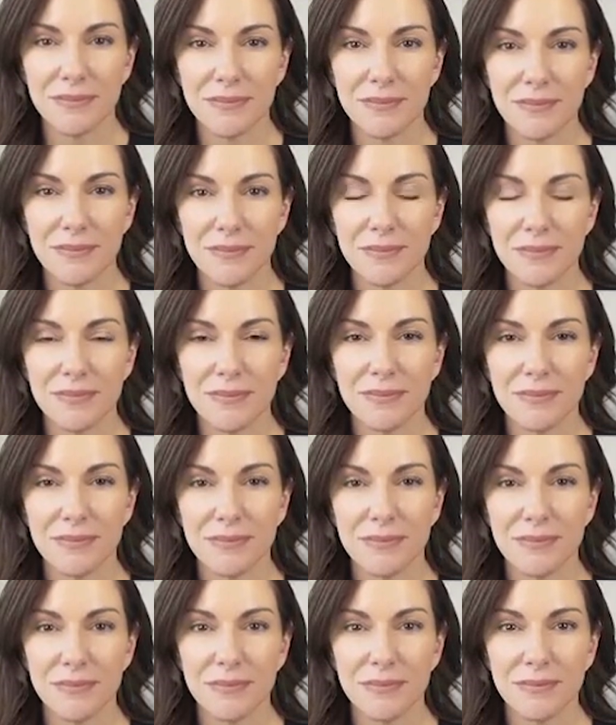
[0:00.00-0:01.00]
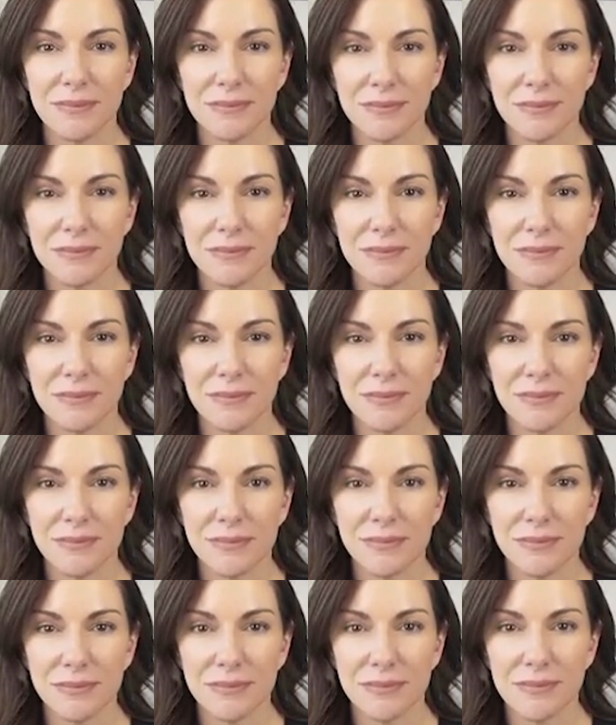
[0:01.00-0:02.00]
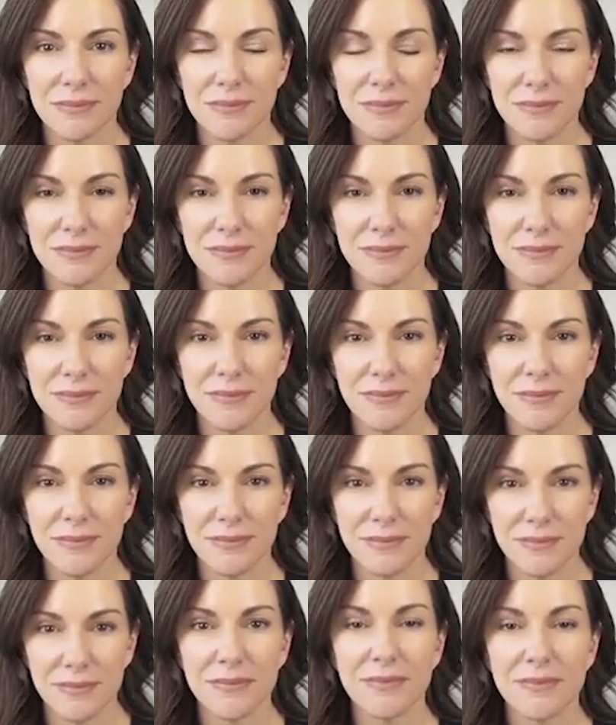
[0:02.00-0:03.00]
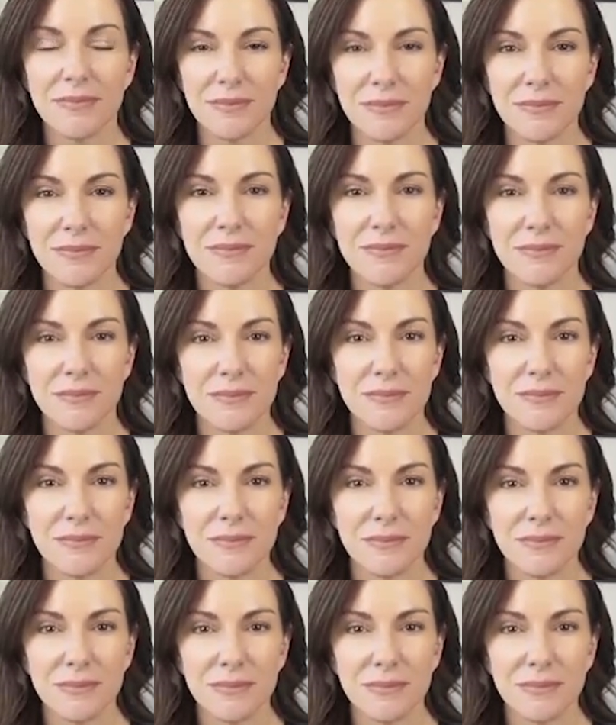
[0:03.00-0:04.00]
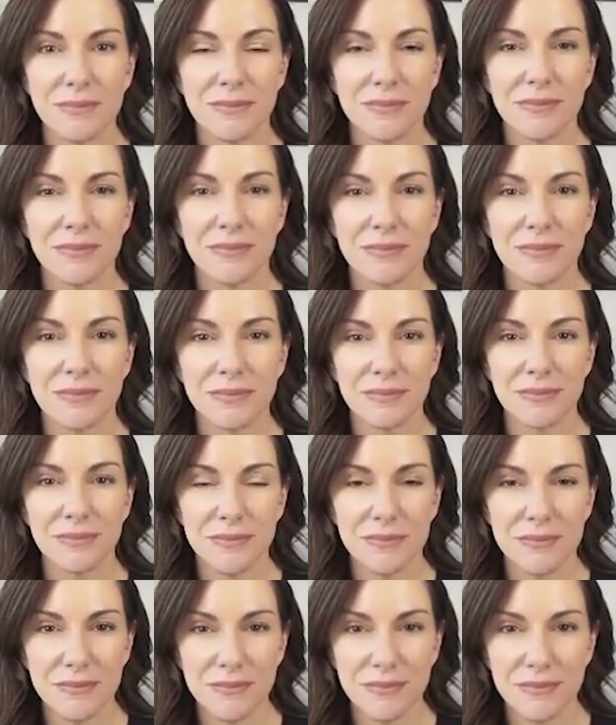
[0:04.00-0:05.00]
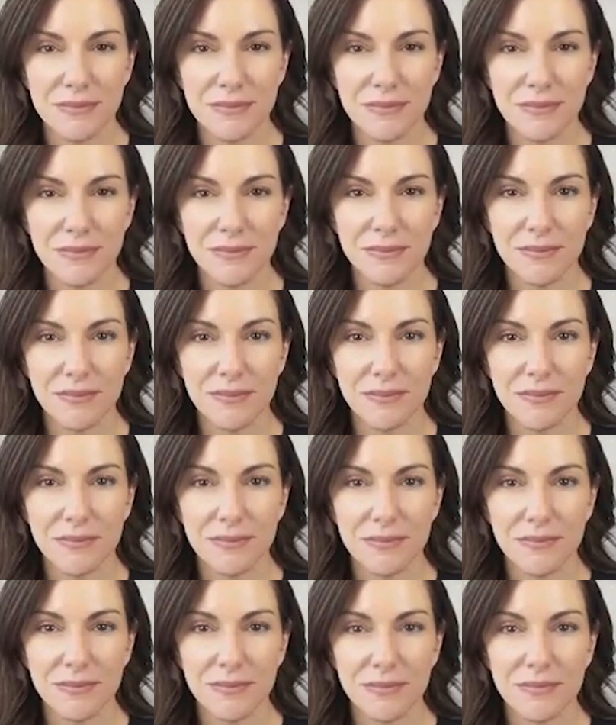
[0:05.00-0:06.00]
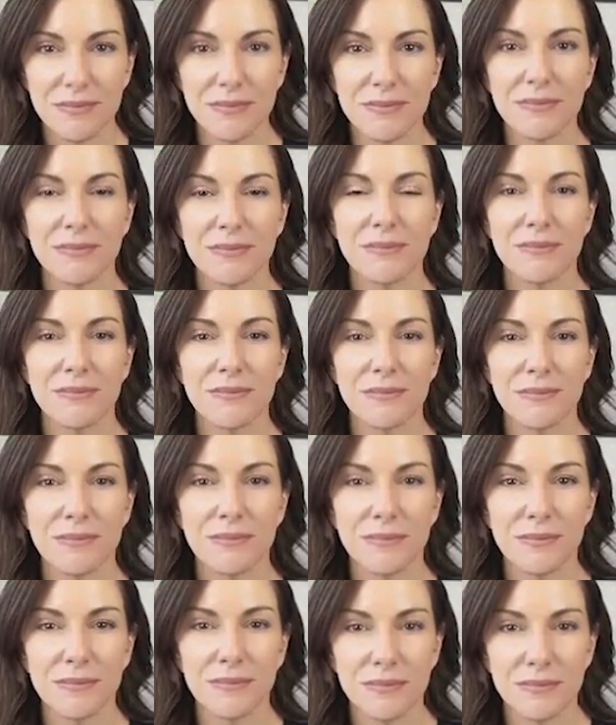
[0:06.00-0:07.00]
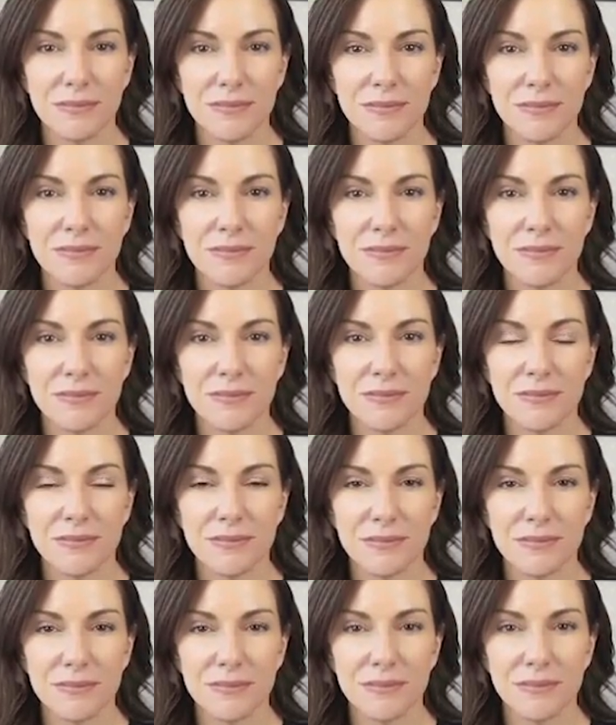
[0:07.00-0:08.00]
(silent)